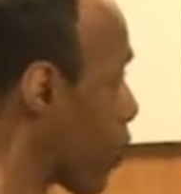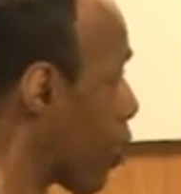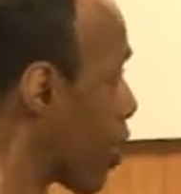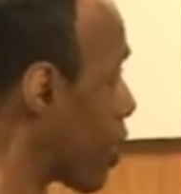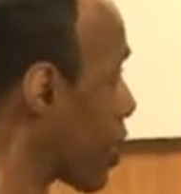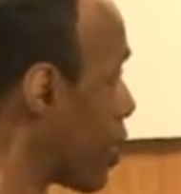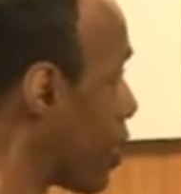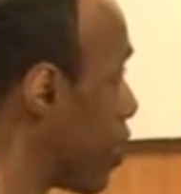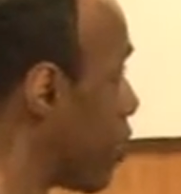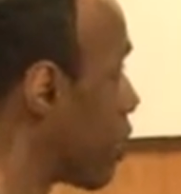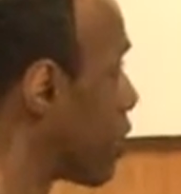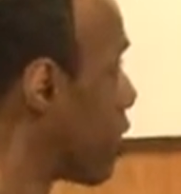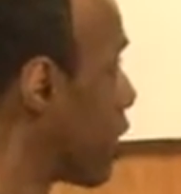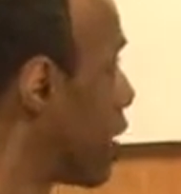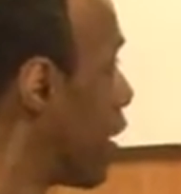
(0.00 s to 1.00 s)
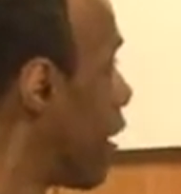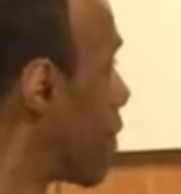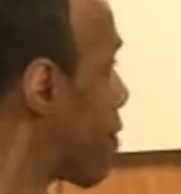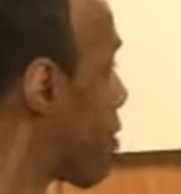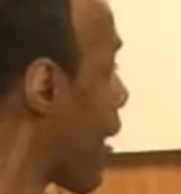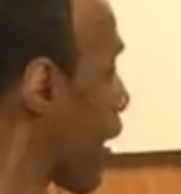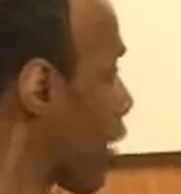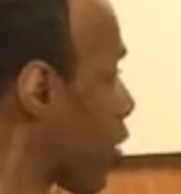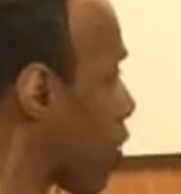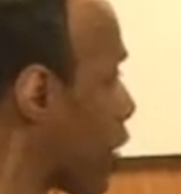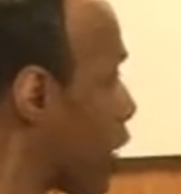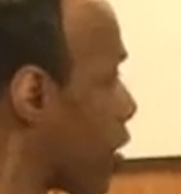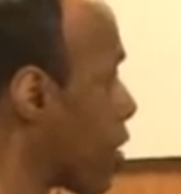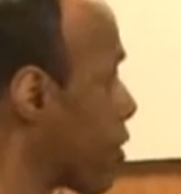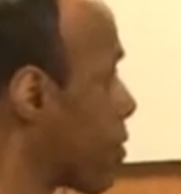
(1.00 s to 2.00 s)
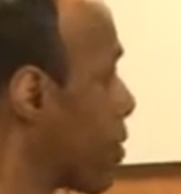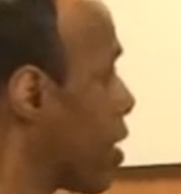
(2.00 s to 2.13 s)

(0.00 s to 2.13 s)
wanted to do for my career.